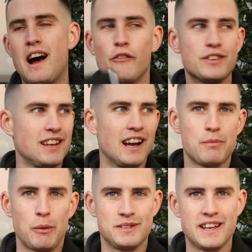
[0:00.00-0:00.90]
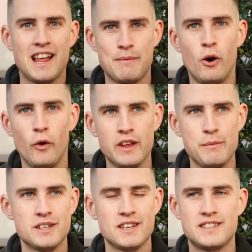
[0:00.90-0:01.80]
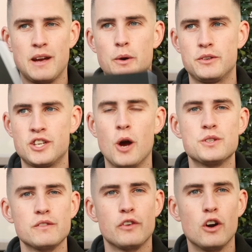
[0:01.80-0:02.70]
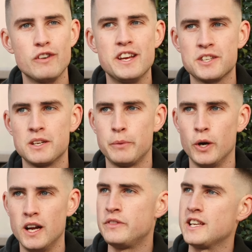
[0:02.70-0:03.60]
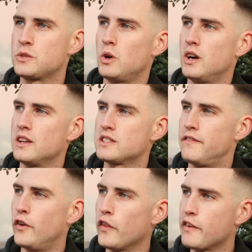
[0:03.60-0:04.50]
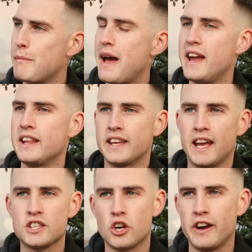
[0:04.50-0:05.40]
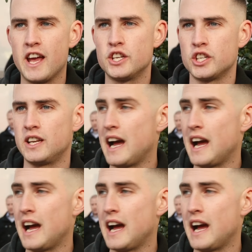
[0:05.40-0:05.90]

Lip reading: obviously I could probably say that about all the images, they were chosen for a reason, but this was the 4th of May, the King's coronation.